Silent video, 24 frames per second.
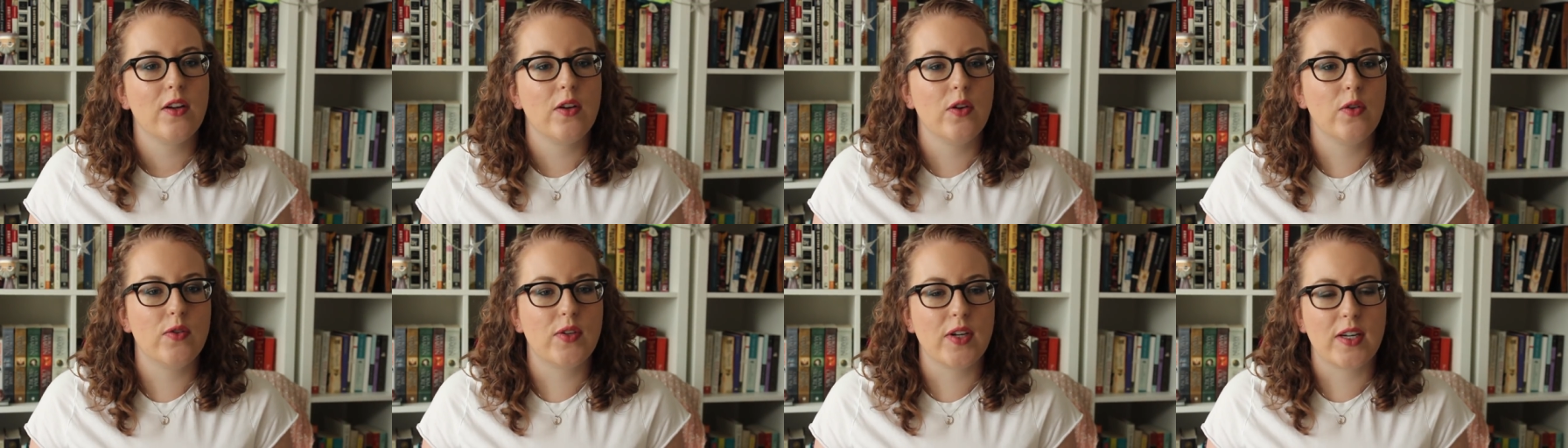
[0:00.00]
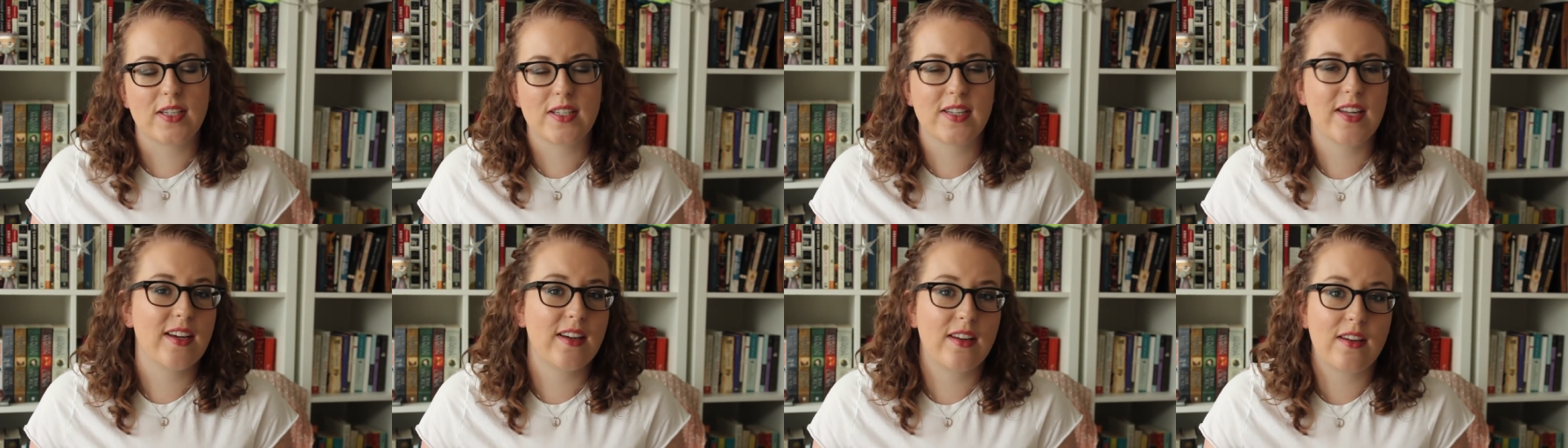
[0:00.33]
who
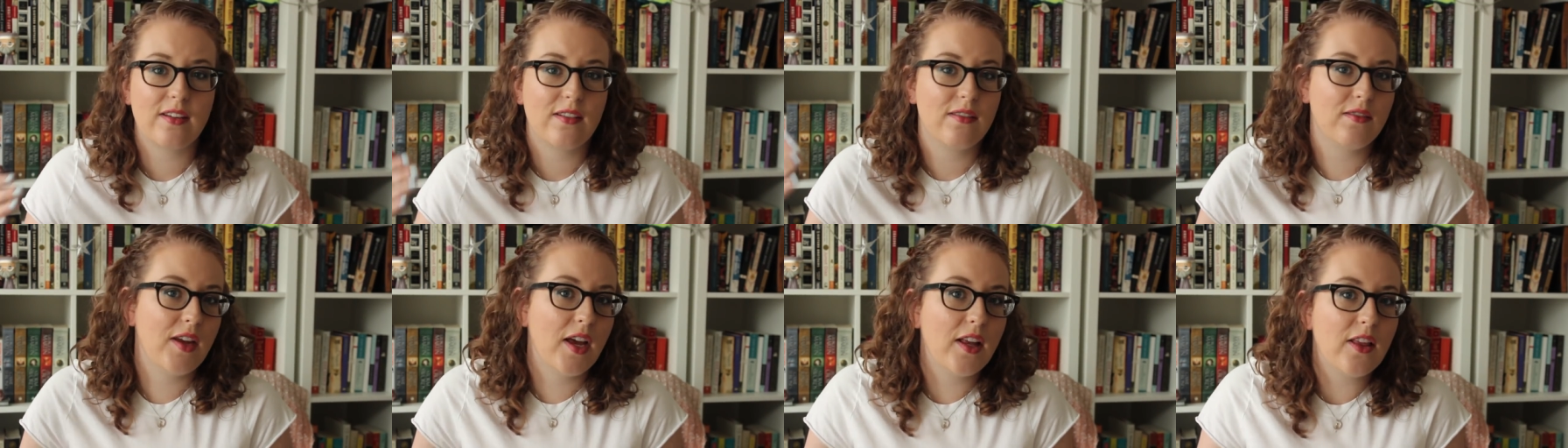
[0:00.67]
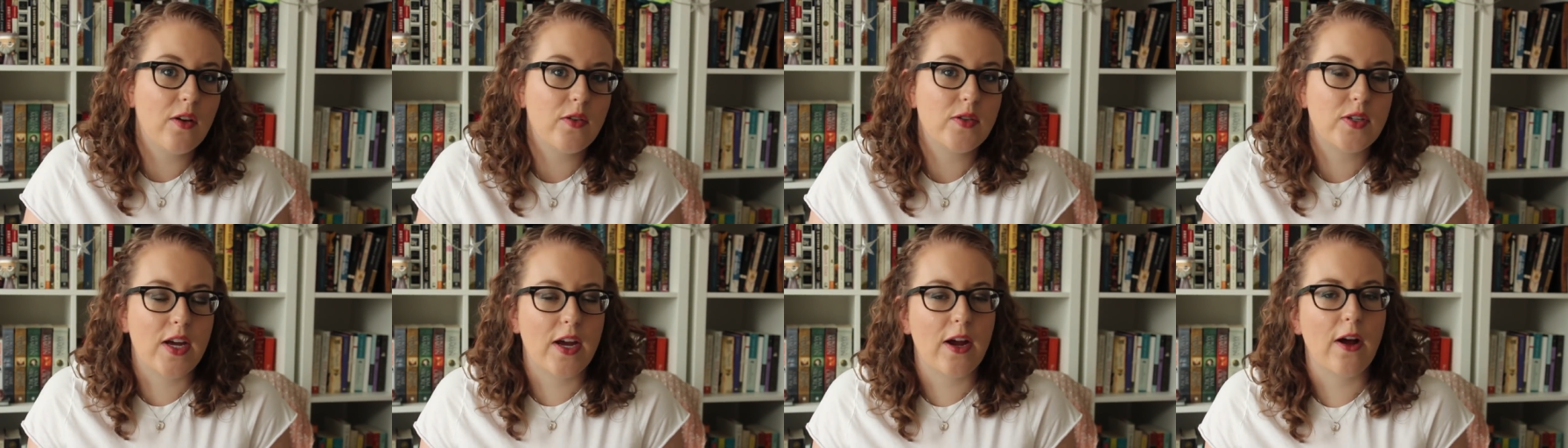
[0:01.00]
does like
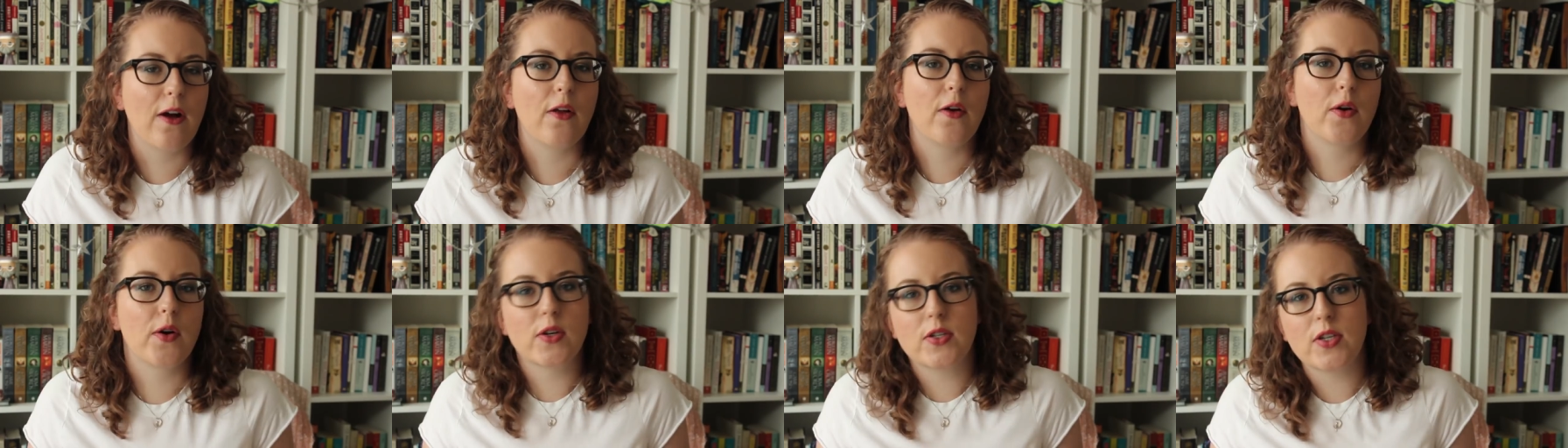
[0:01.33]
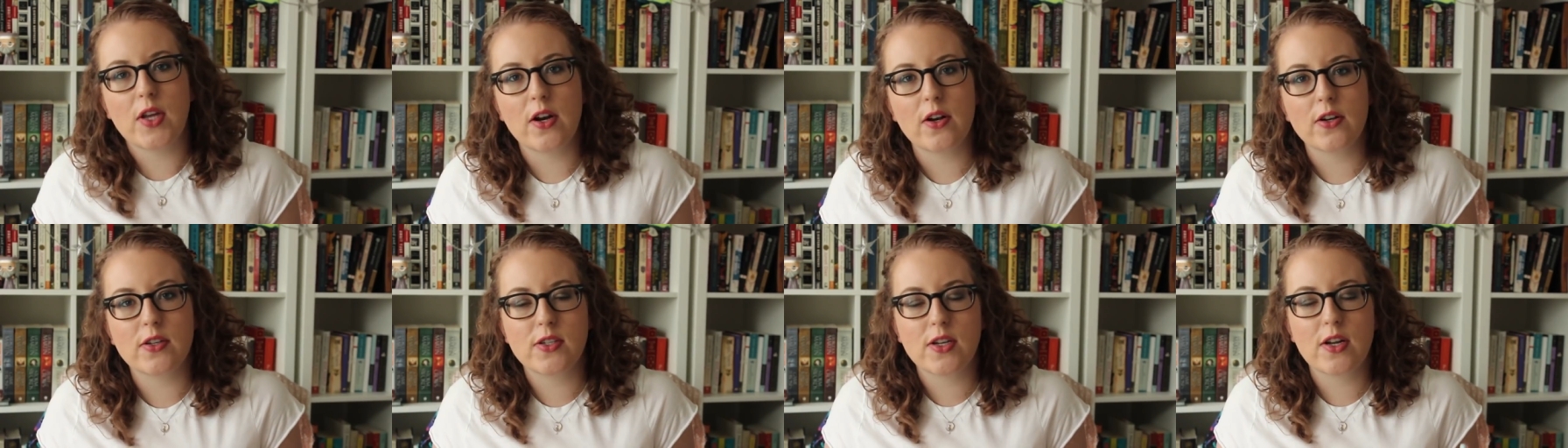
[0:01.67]
Yellowtail or
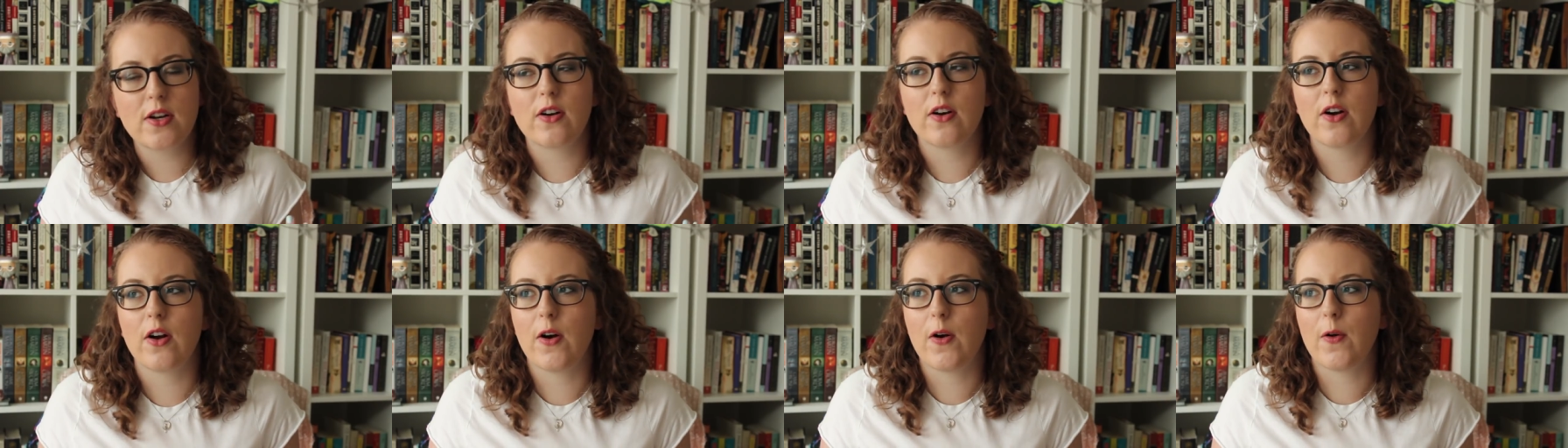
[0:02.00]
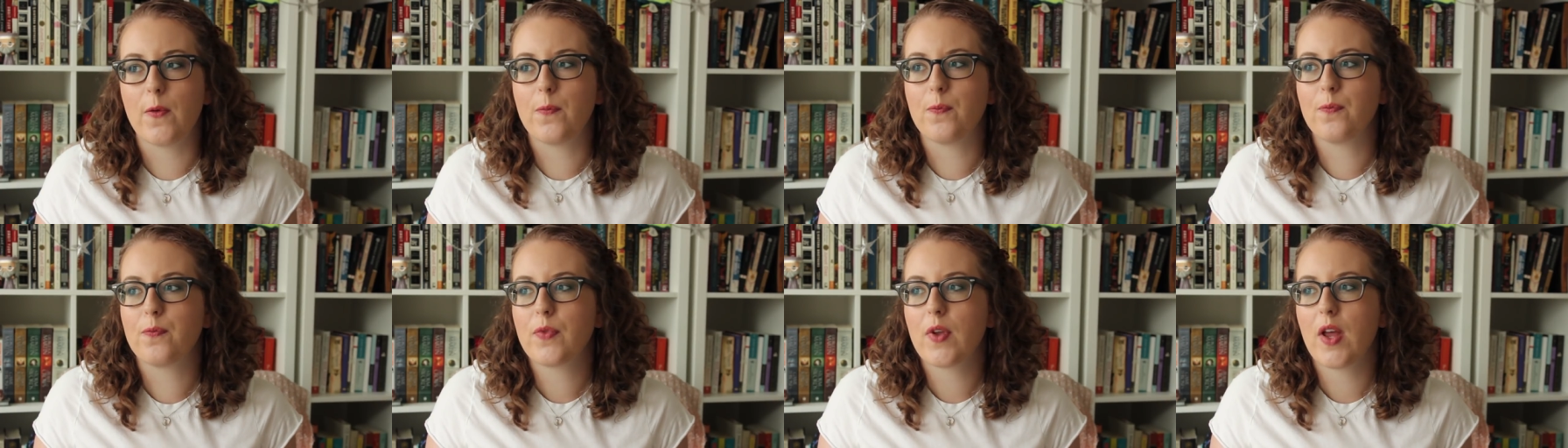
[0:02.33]
Sutter
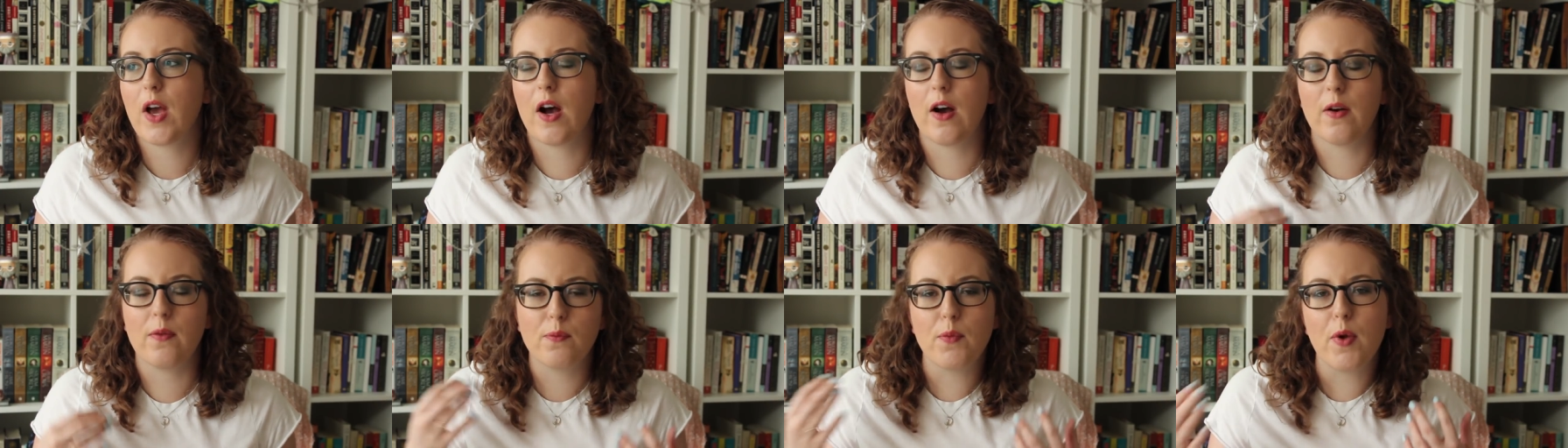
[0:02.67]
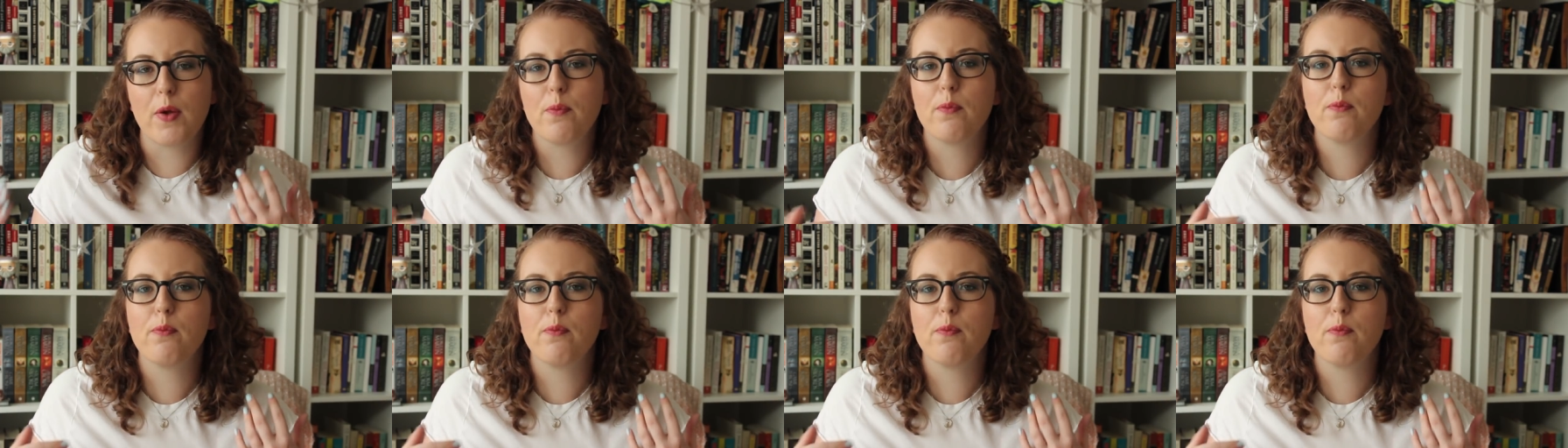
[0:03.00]
Home um,